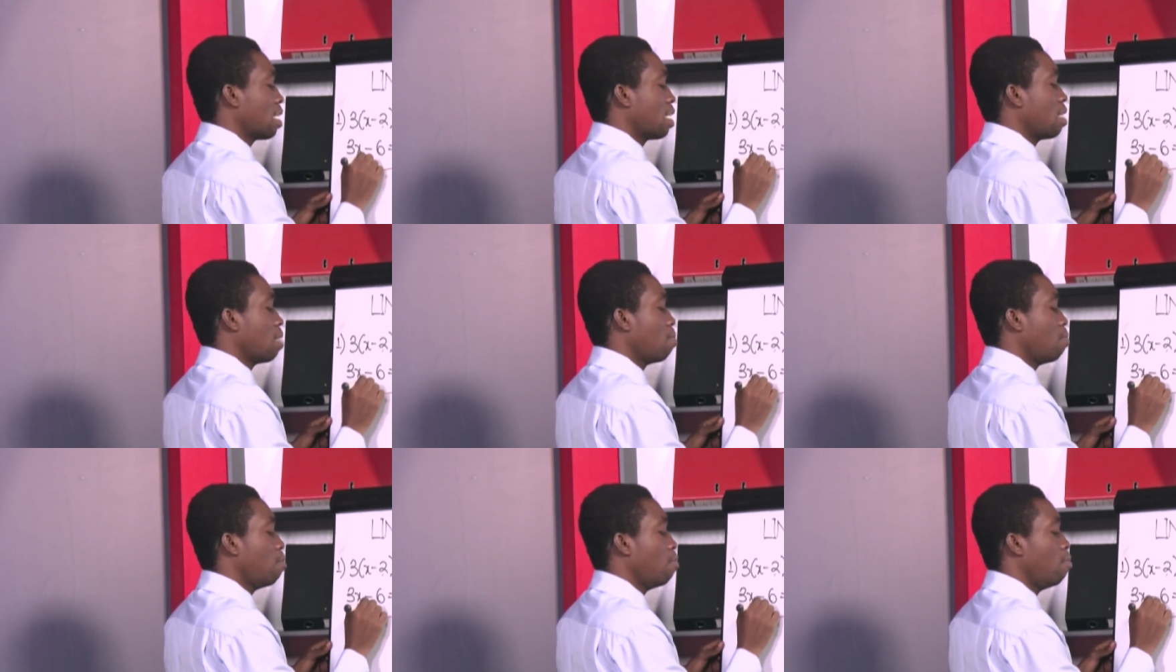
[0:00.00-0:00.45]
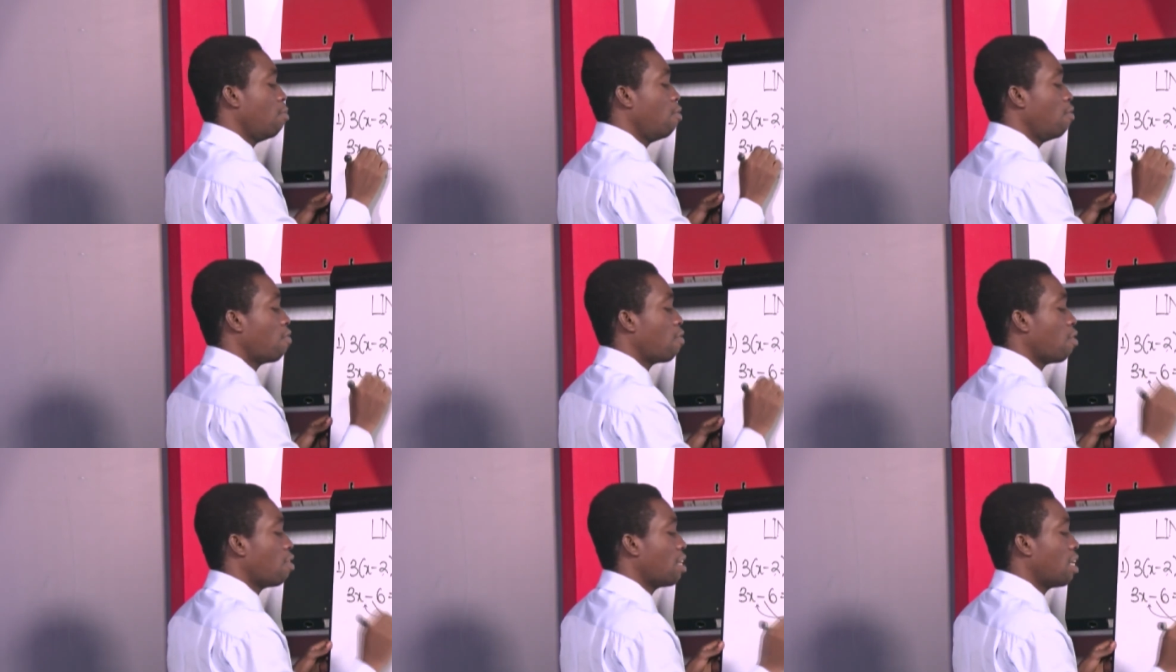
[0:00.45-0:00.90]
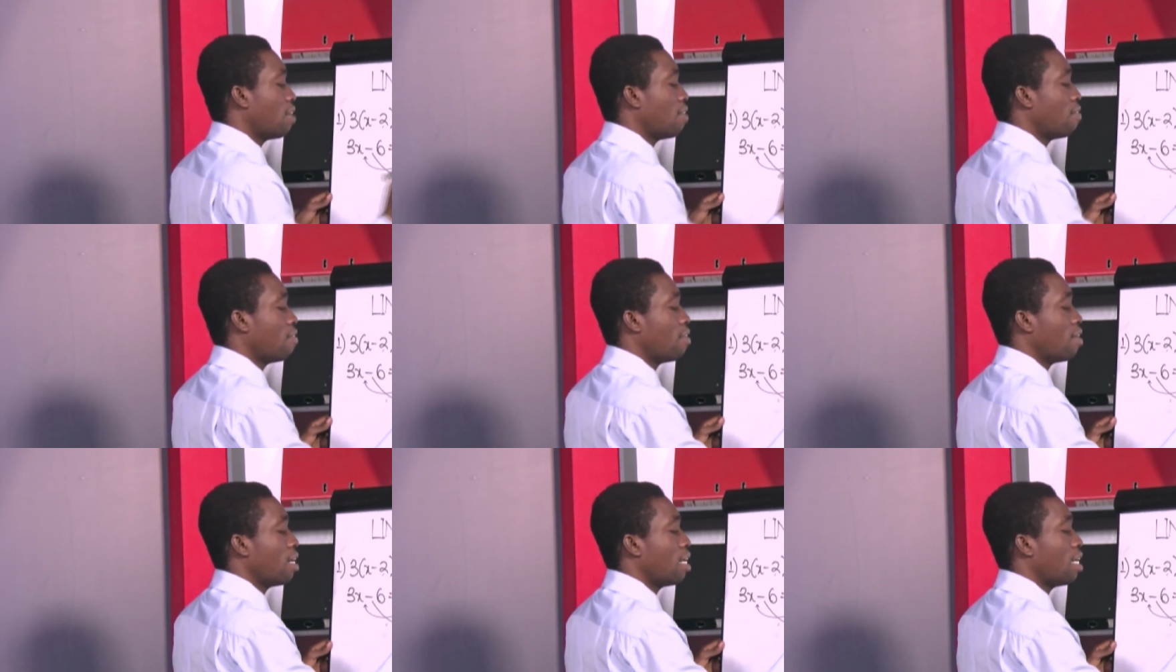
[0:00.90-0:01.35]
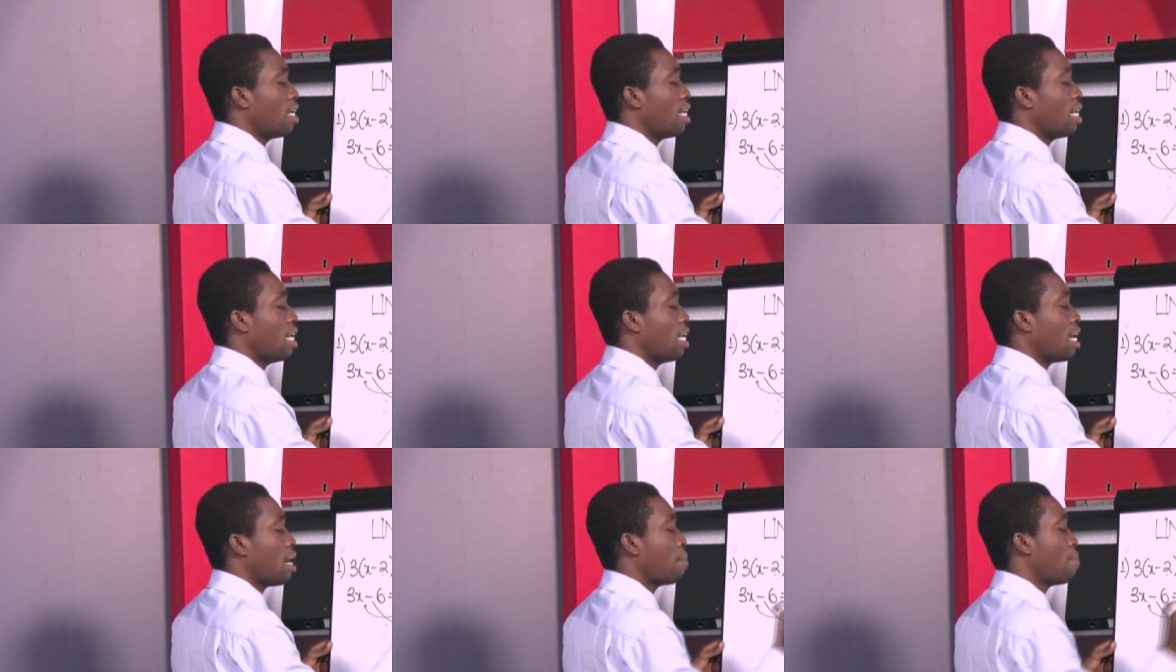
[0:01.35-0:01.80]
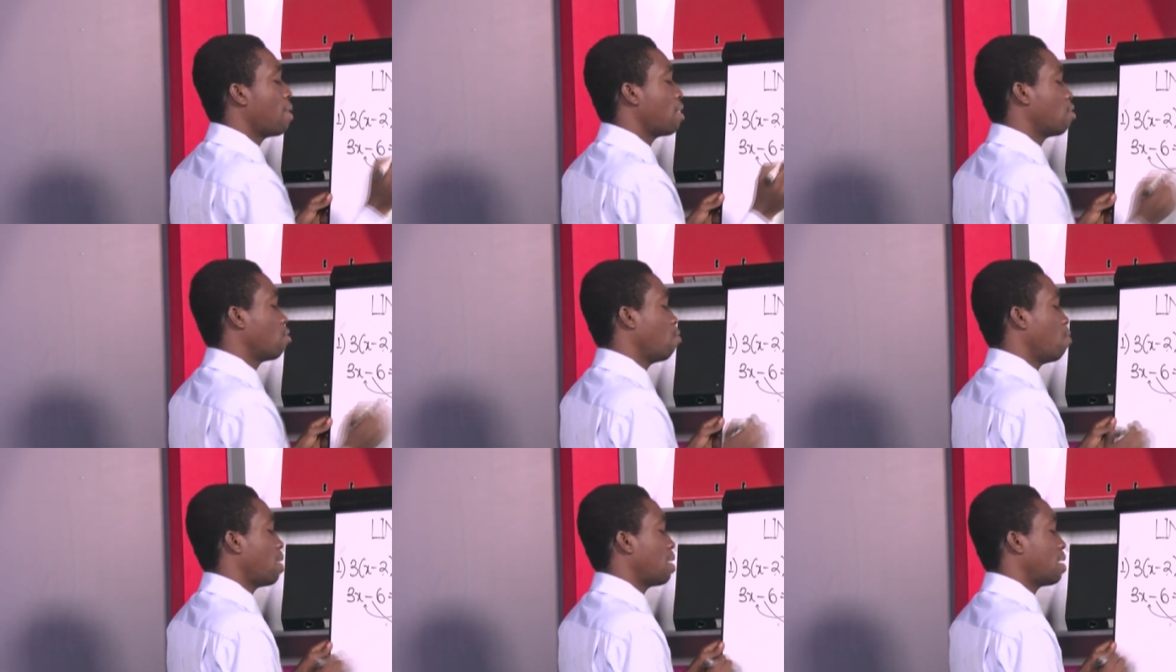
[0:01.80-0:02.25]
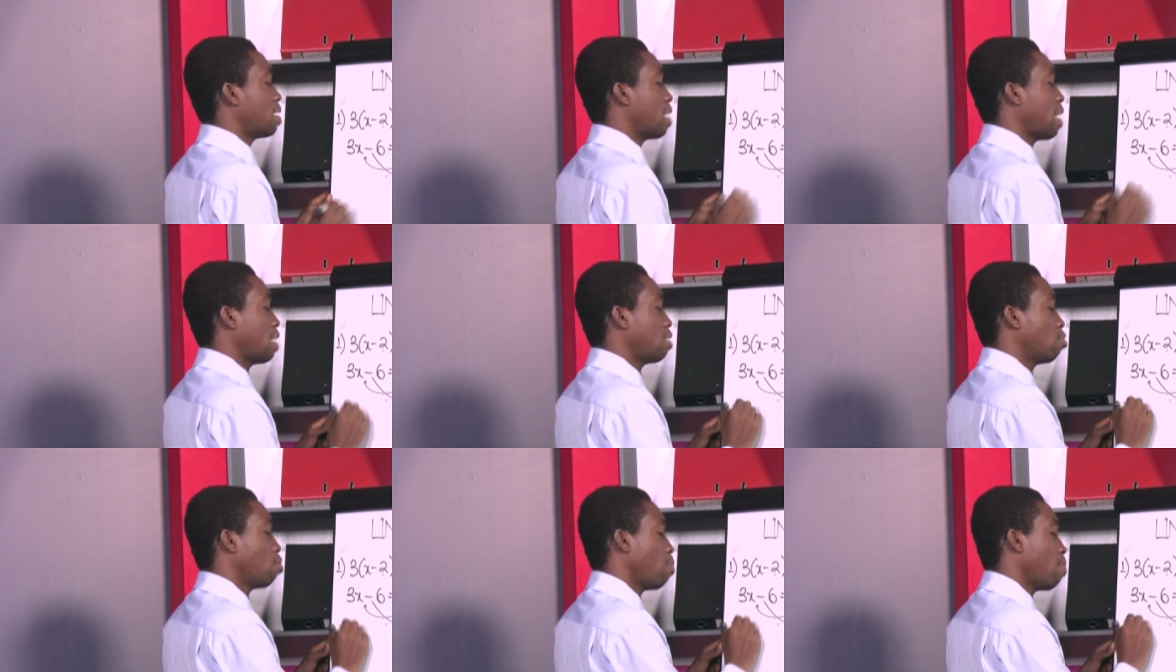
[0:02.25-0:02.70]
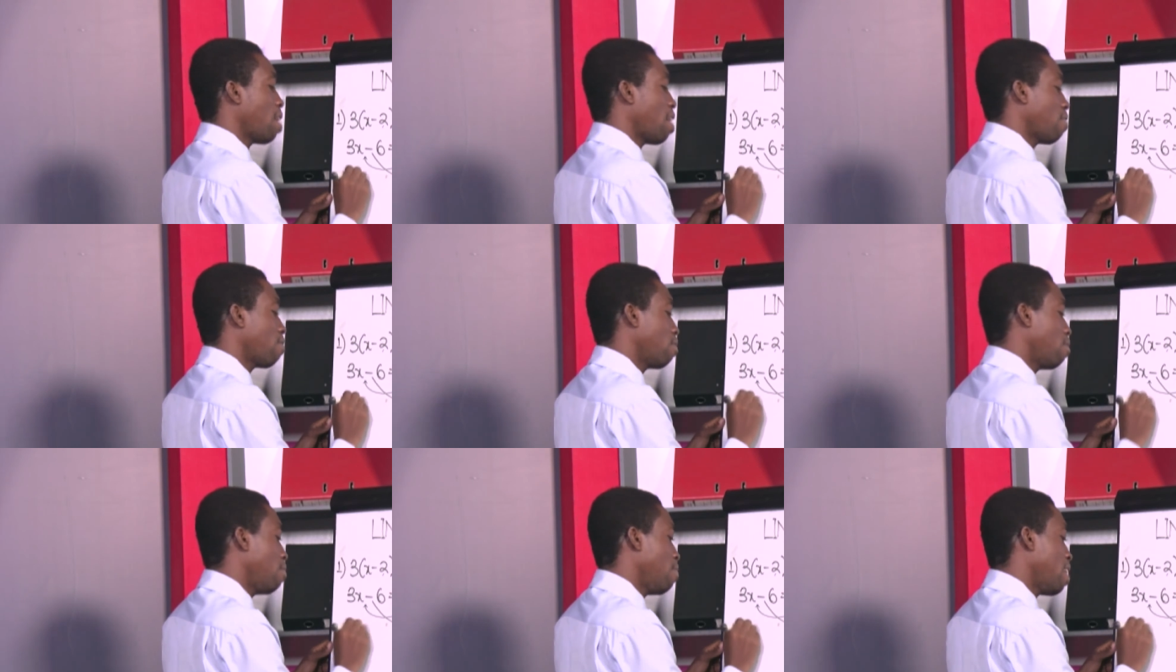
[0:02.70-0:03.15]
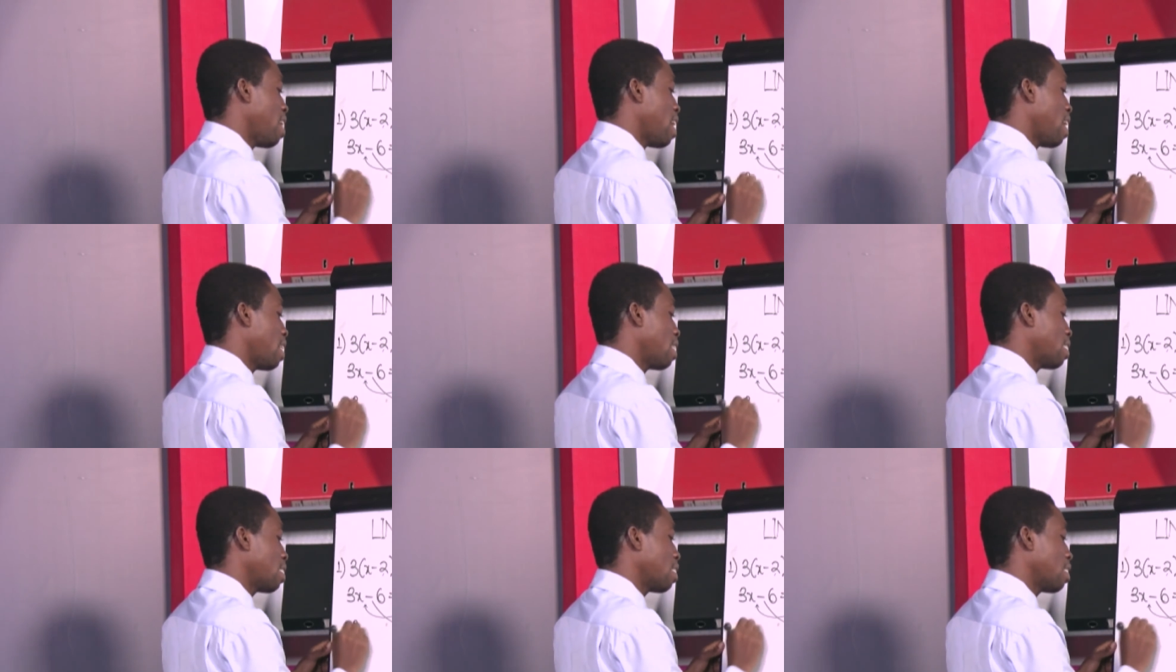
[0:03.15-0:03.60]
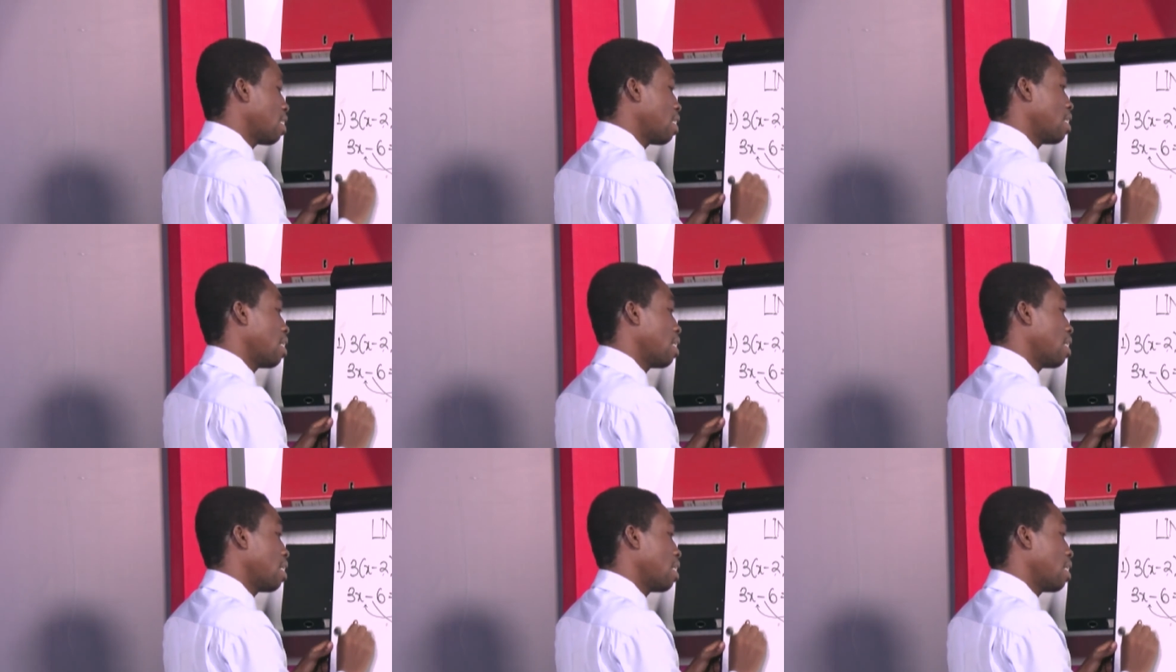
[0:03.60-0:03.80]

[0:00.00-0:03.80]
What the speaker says: We move all the numbers to one side. So we have 3x